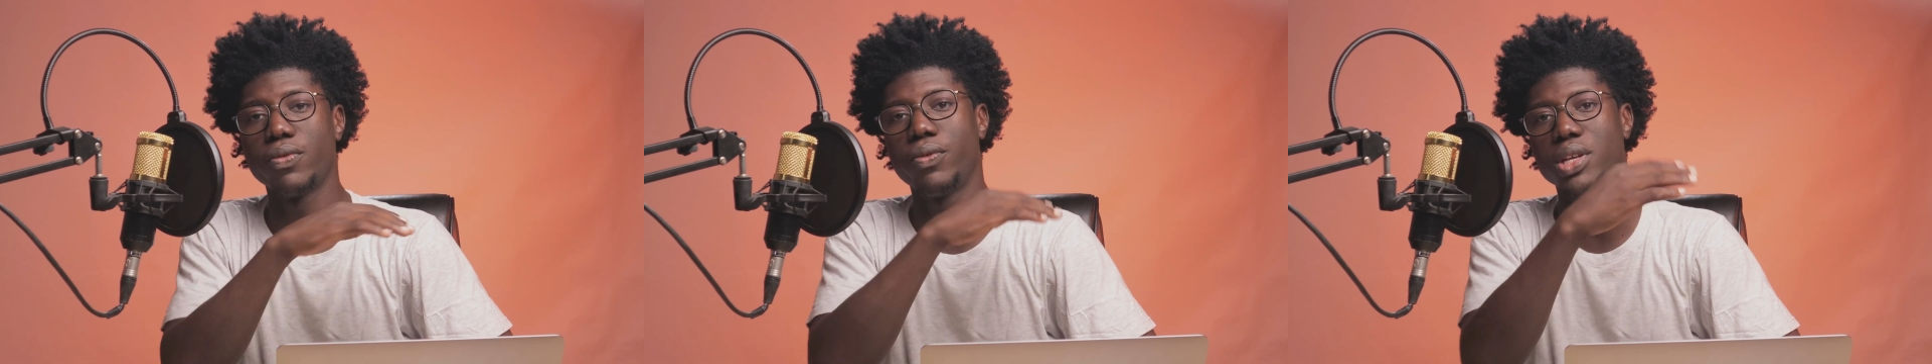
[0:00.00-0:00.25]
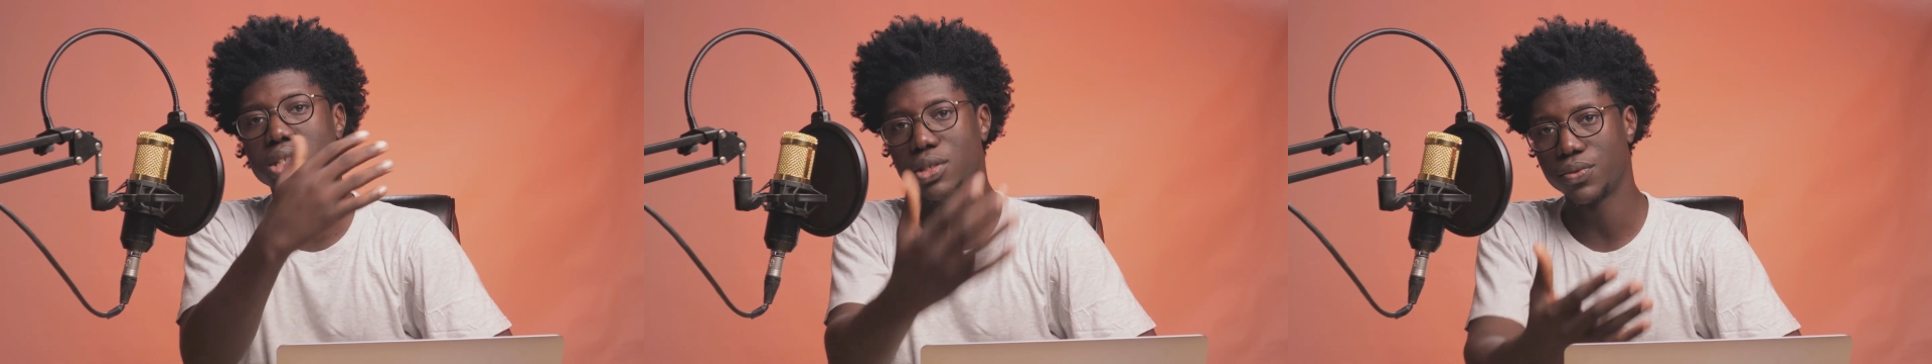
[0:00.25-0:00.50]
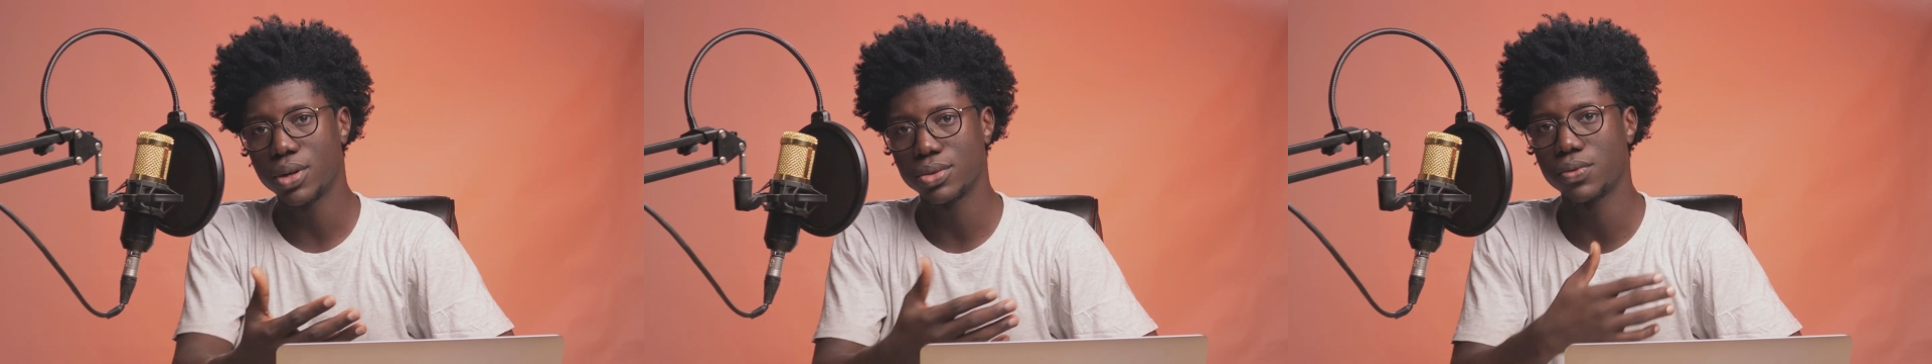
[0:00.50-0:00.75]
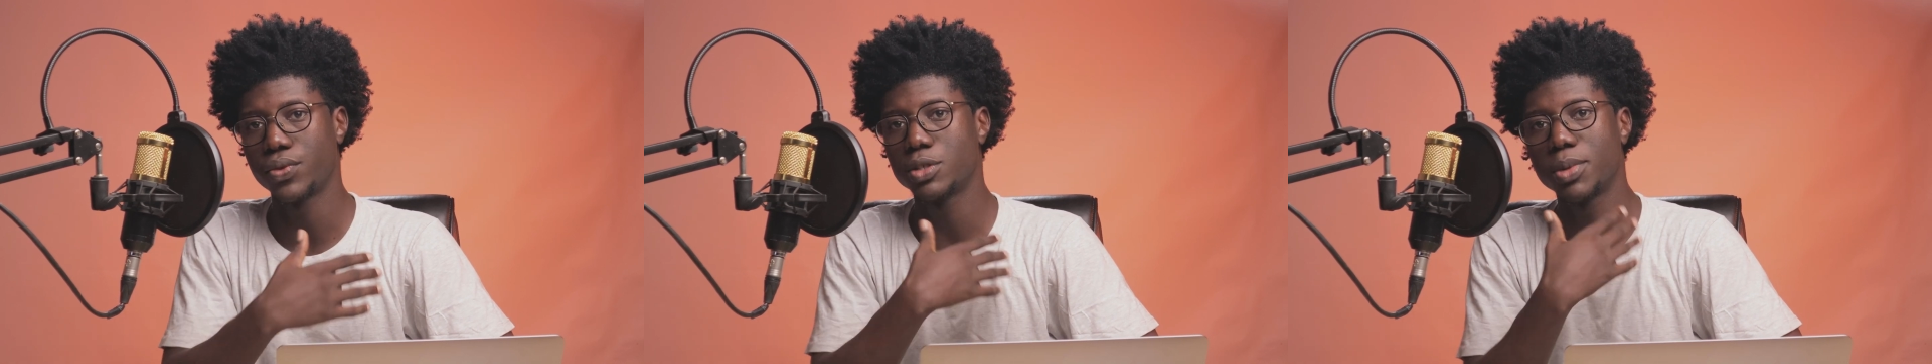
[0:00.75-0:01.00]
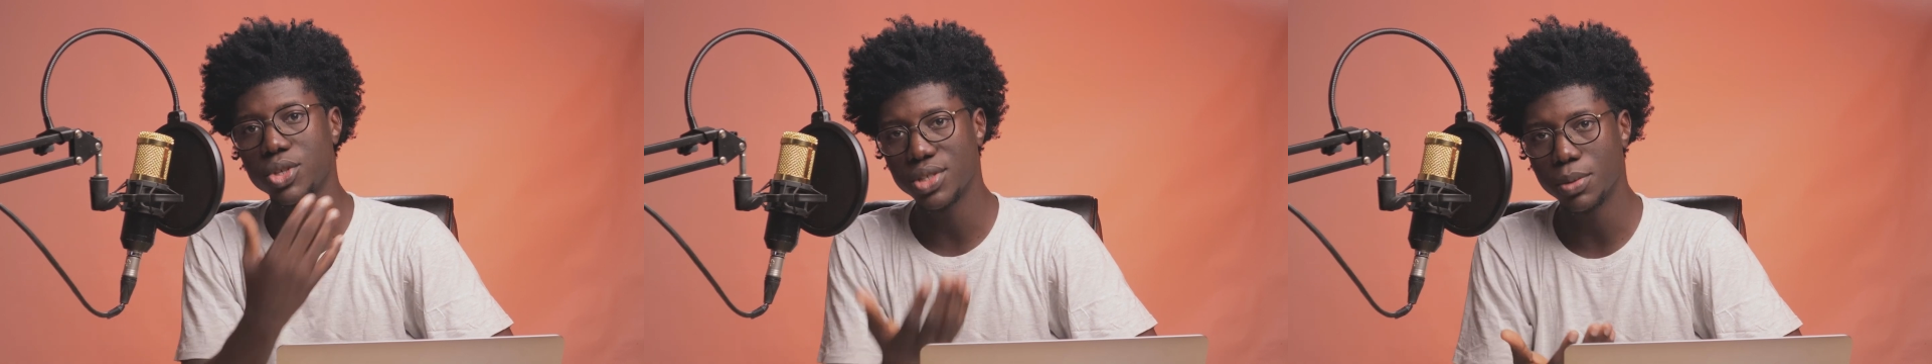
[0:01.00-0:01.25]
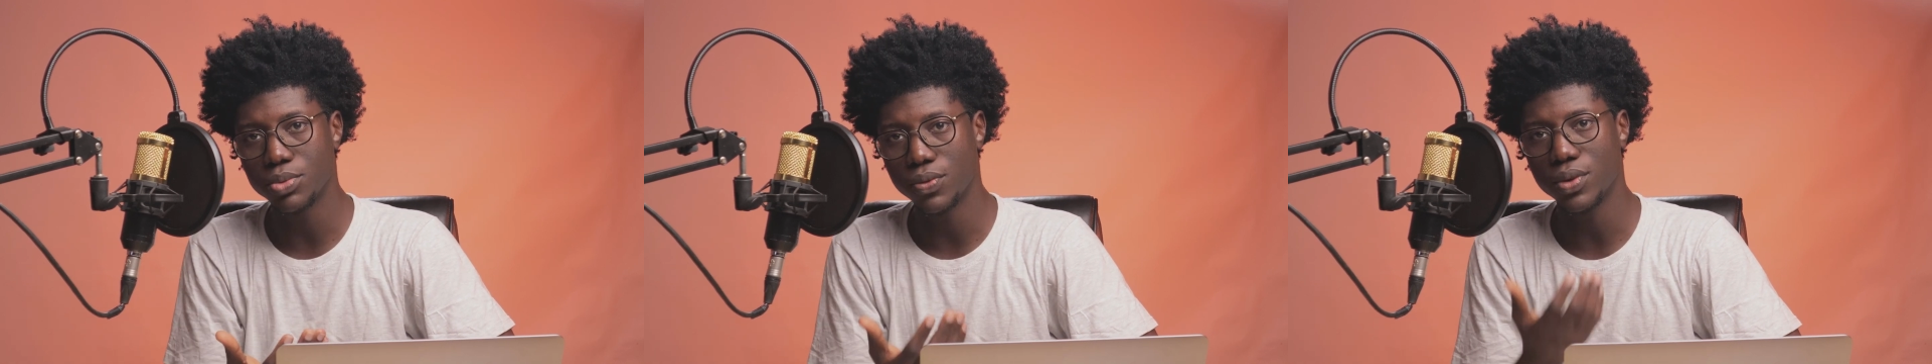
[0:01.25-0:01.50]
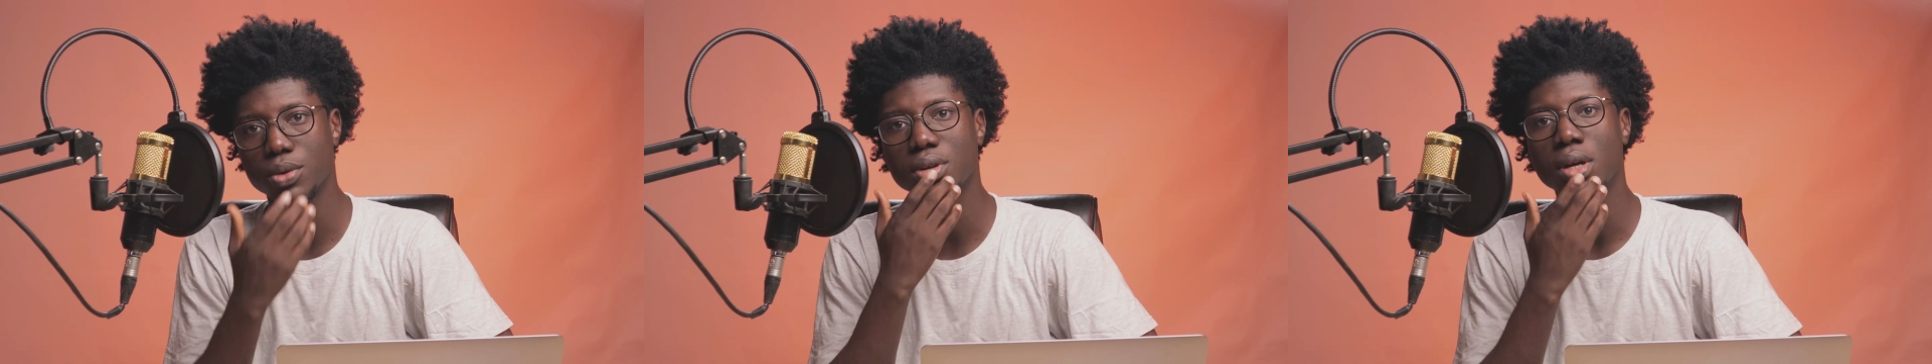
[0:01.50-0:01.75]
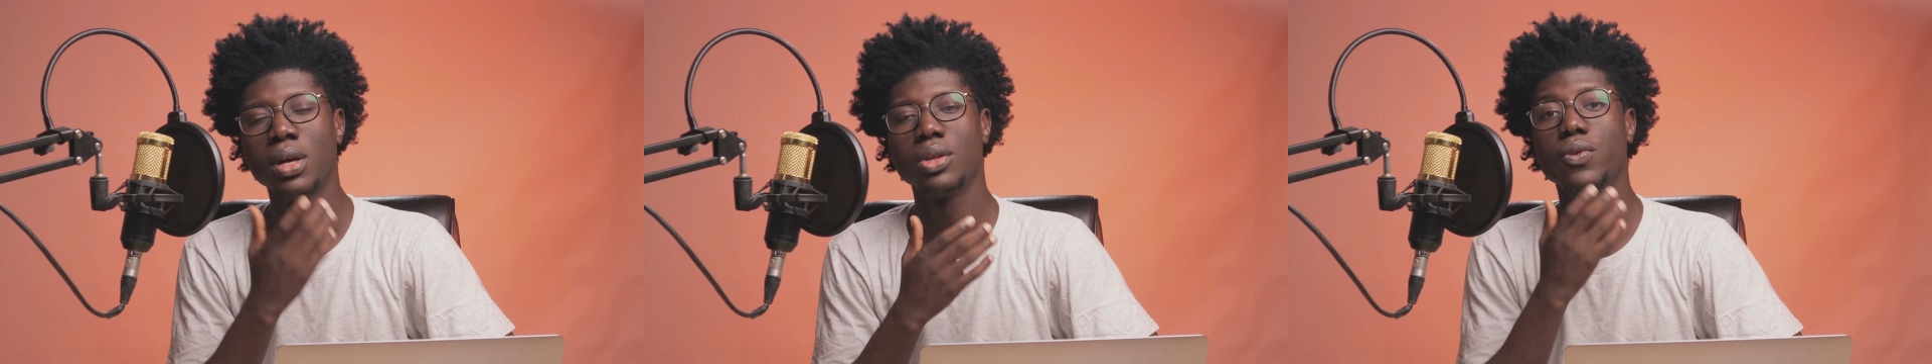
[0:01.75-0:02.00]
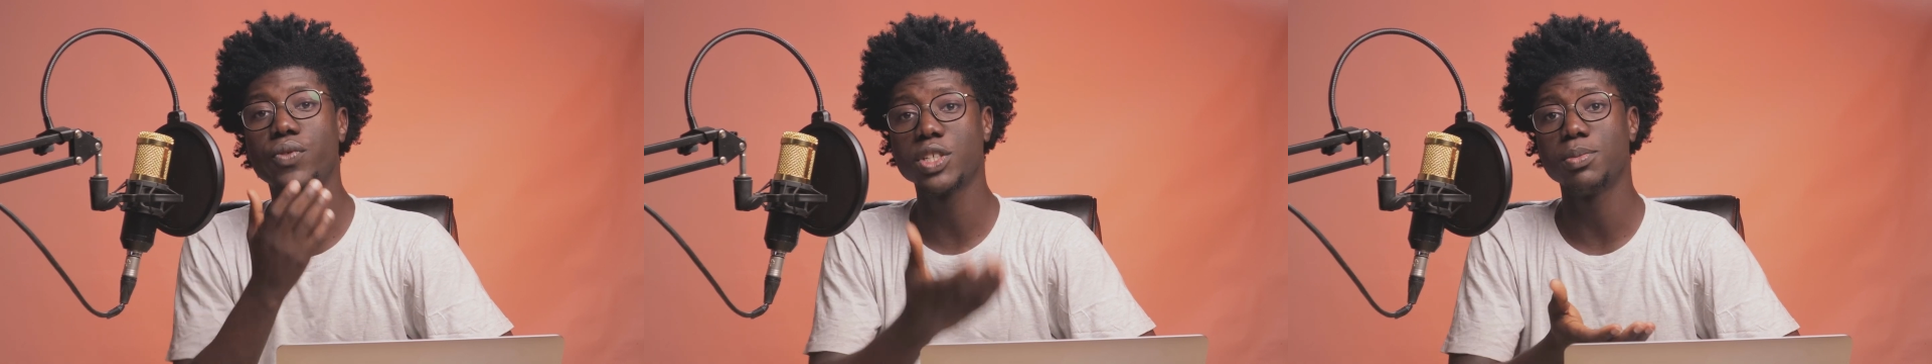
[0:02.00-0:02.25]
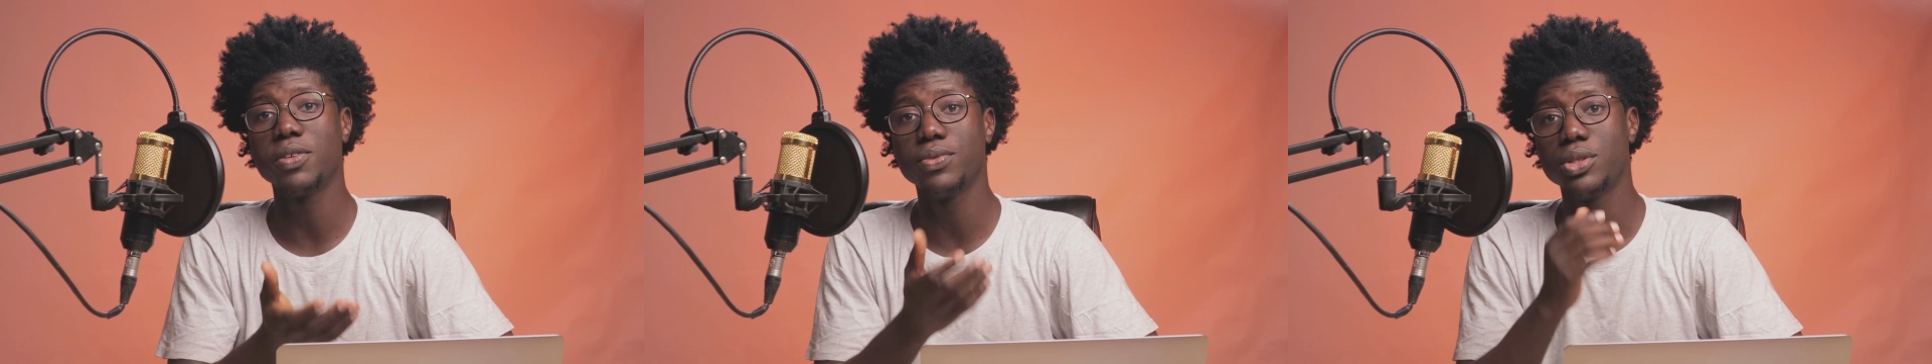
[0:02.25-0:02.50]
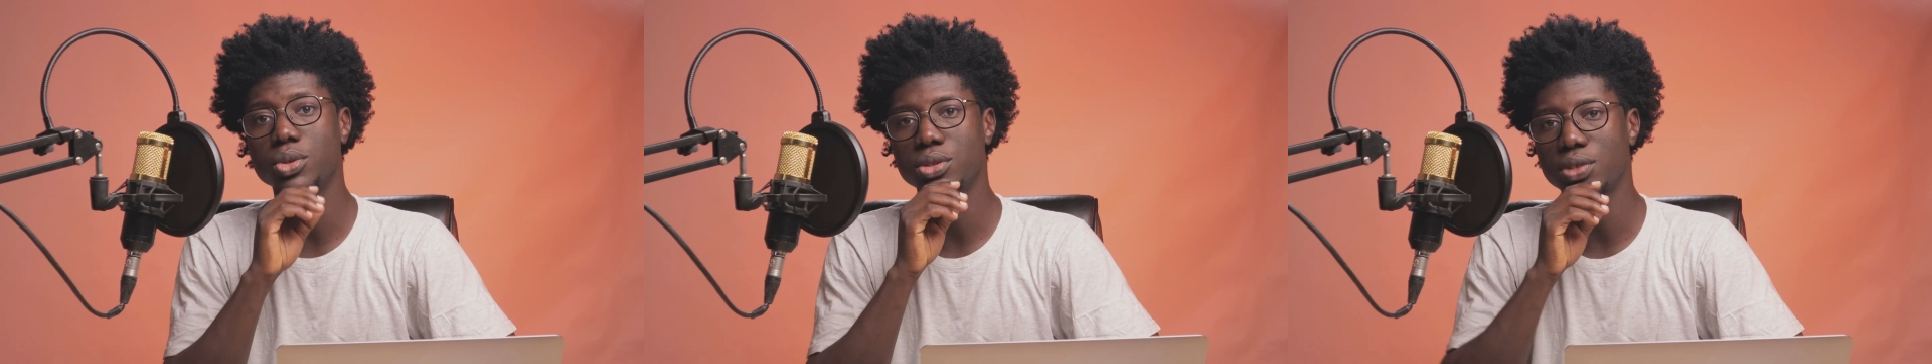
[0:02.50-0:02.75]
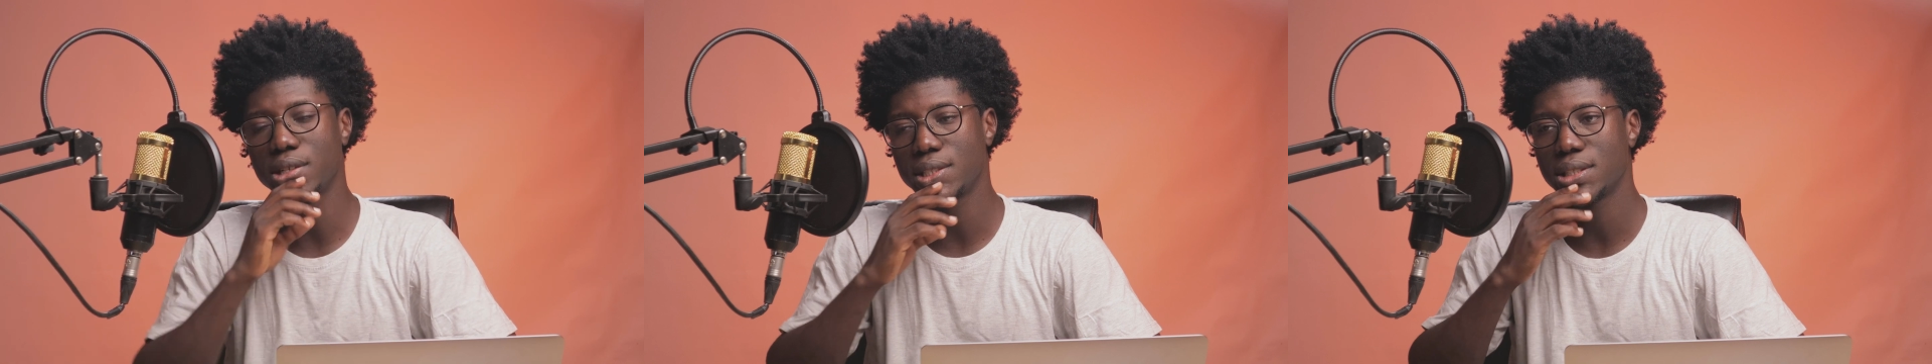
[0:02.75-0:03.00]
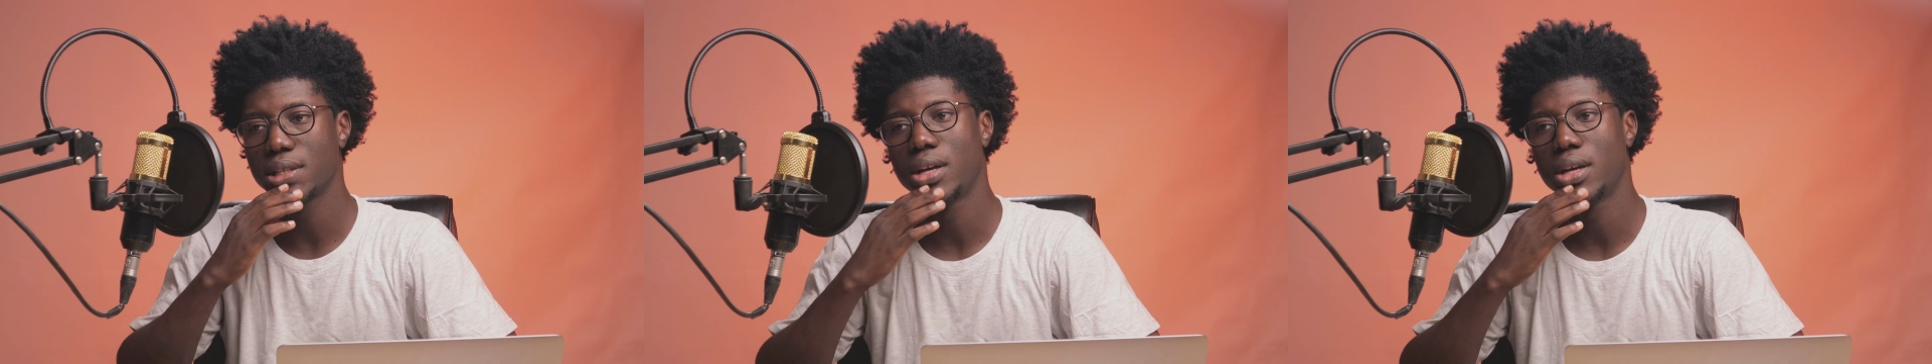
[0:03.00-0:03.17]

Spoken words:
to fetch these files, to fetch my user profile, to fetch my videos, right?